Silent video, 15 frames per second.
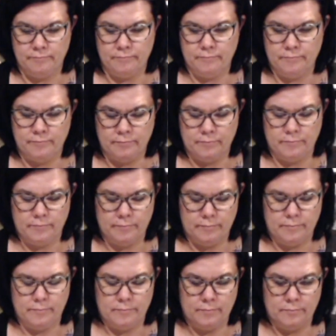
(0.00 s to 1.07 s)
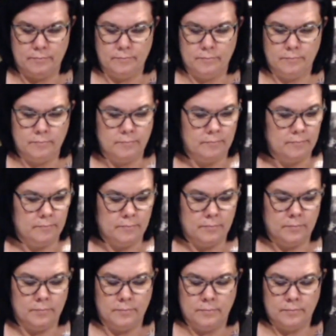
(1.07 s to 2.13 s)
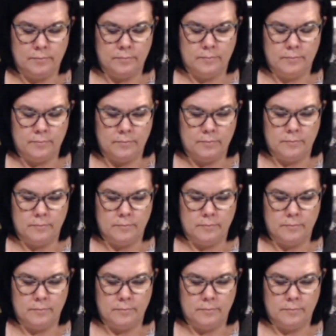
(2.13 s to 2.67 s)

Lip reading: [no speech]